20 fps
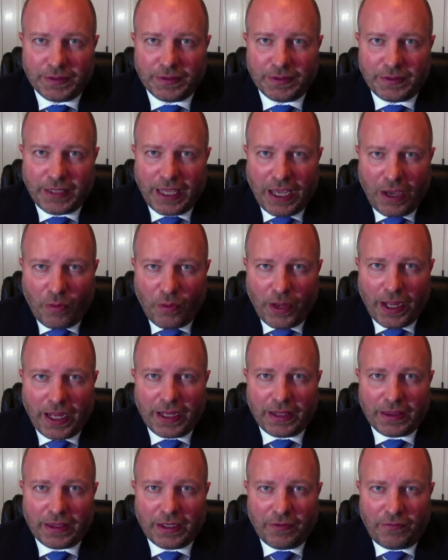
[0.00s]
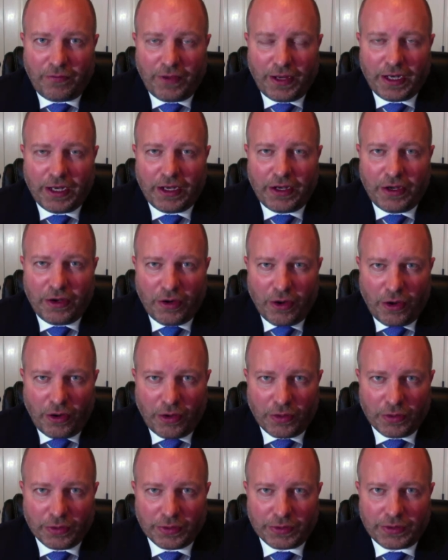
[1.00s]
That way, the defendant
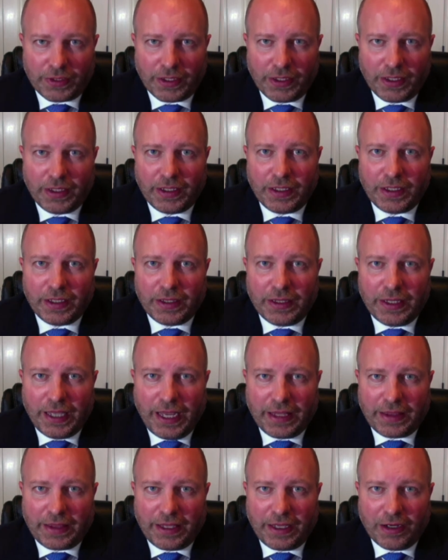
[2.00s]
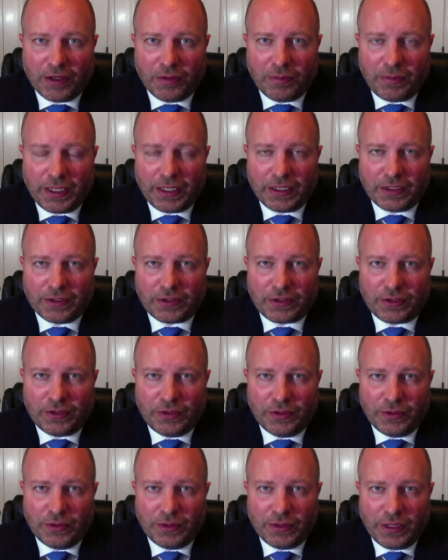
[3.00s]
knows that they are being
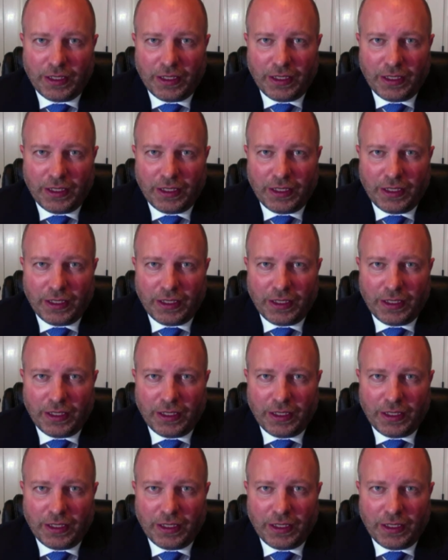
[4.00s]
sued.